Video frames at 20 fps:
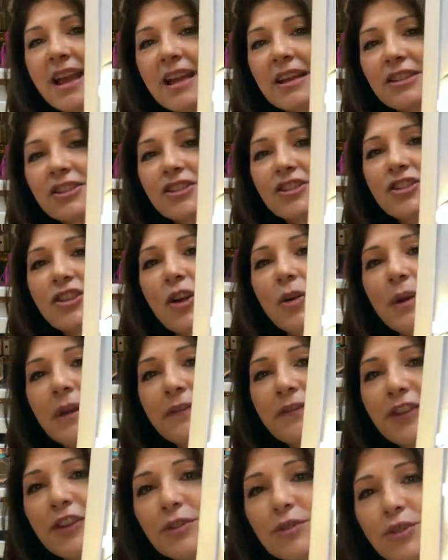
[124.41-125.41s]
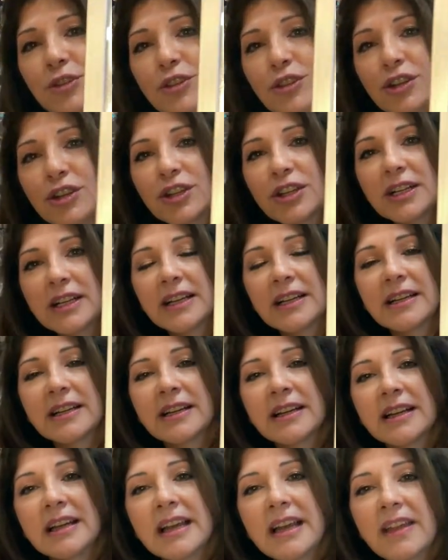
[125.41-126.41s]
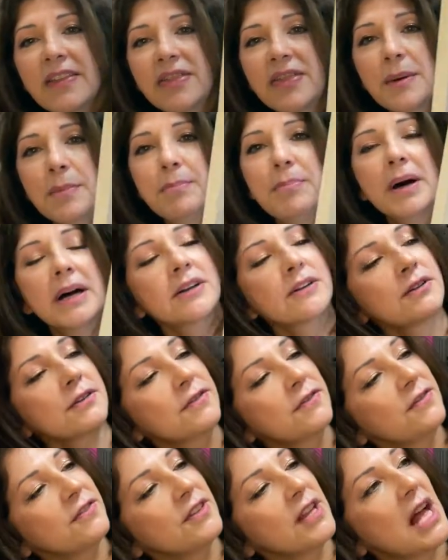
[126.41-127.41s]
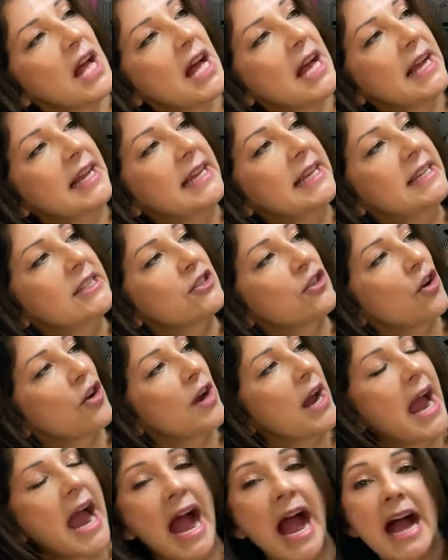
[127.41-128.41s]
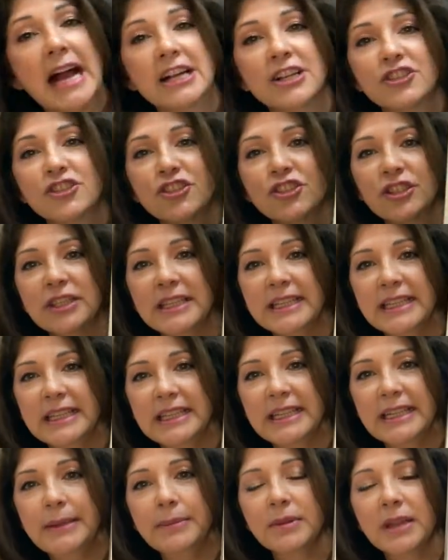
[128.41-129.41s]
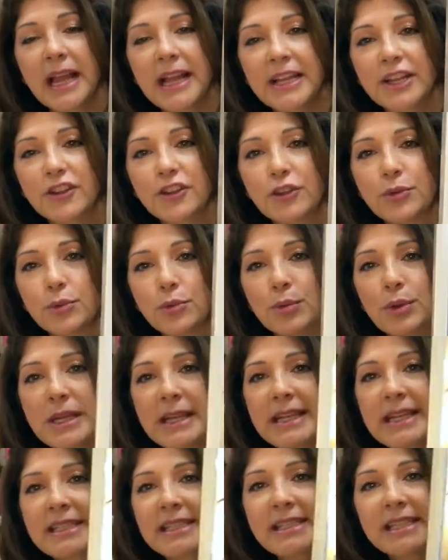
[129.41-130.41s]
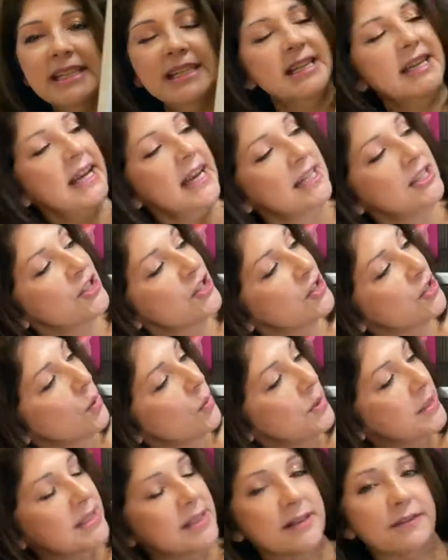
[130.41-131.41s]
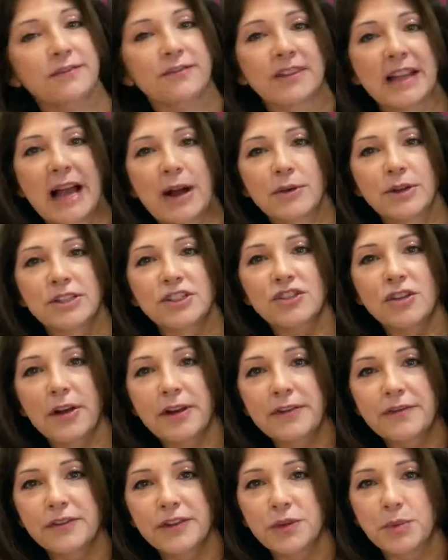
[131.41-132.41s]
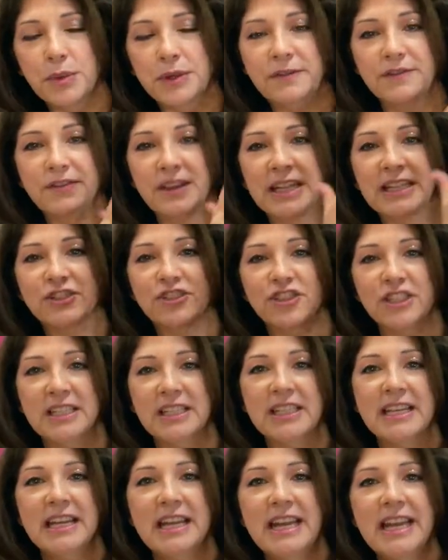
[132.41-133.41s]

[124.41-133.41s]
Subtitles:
So if you look, the butterflies are actually like 3D, and so is the flower. Sorry for the reflection.